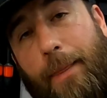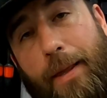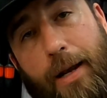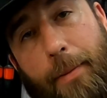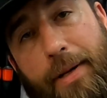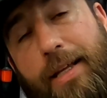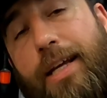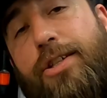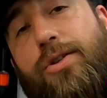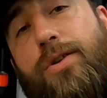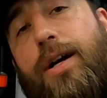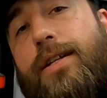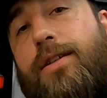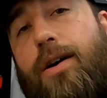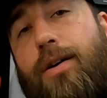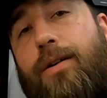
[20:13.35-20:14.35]
And I'm going to catch you
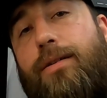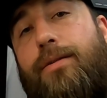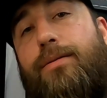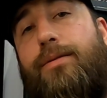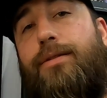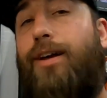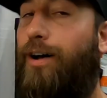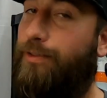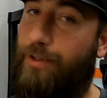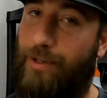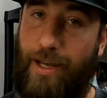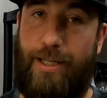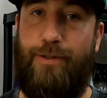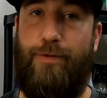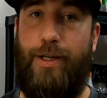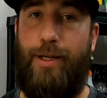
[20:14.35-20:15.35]
guys all on the
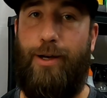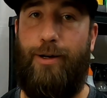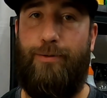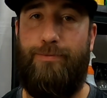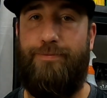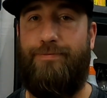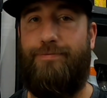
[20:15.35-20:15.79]
next video.